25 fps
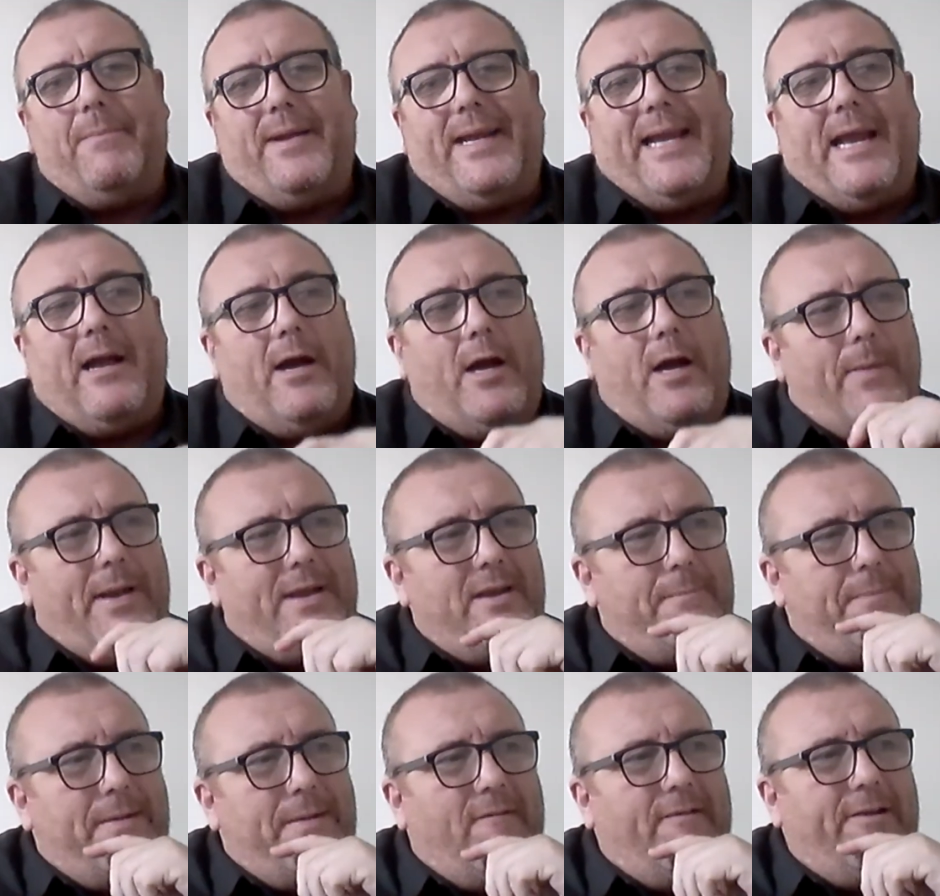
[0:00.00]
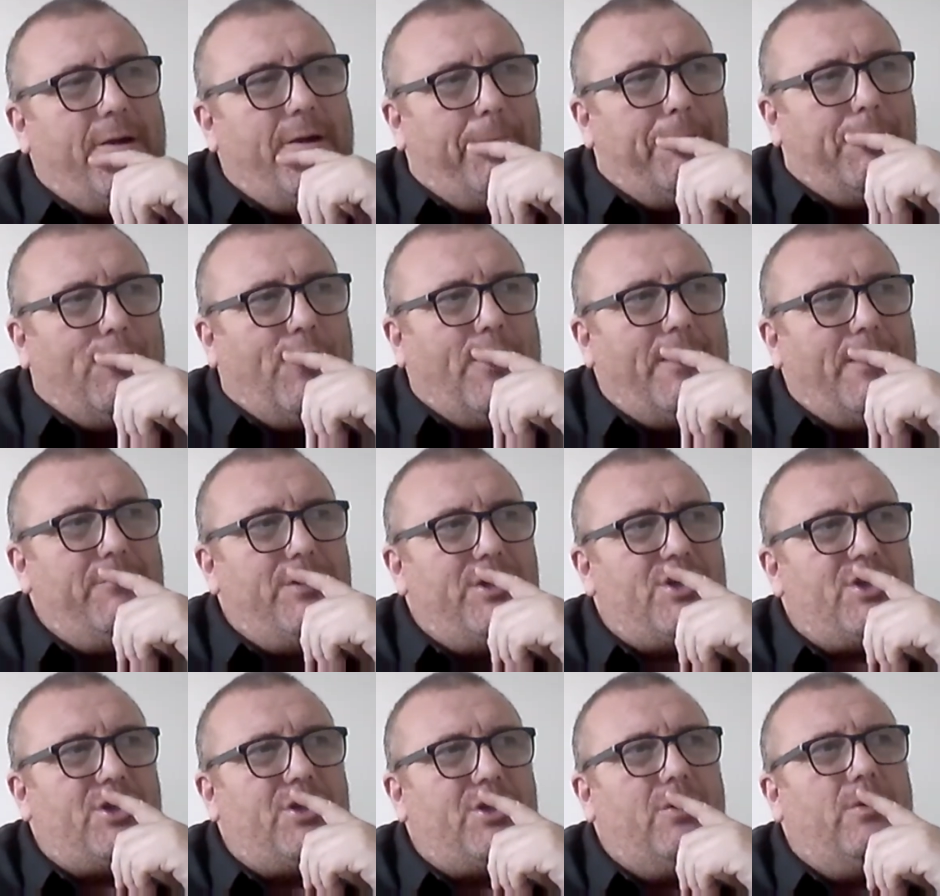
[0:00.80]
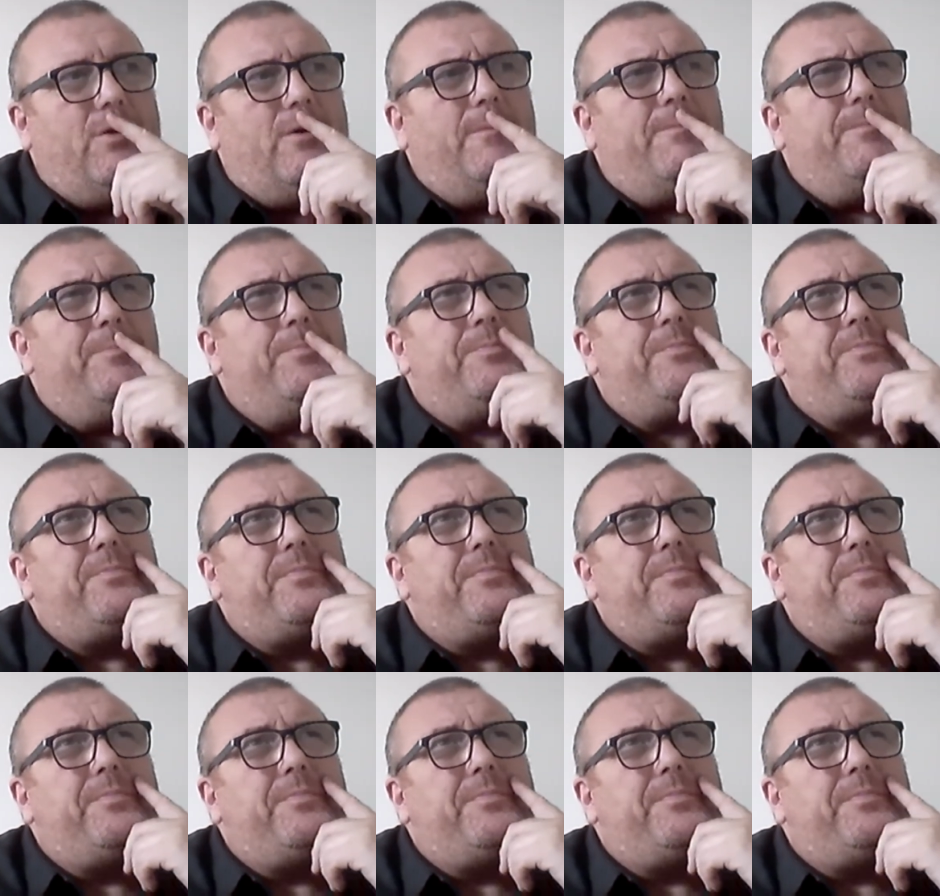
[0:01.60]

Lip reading: But yeah, I went to Burial Primary School,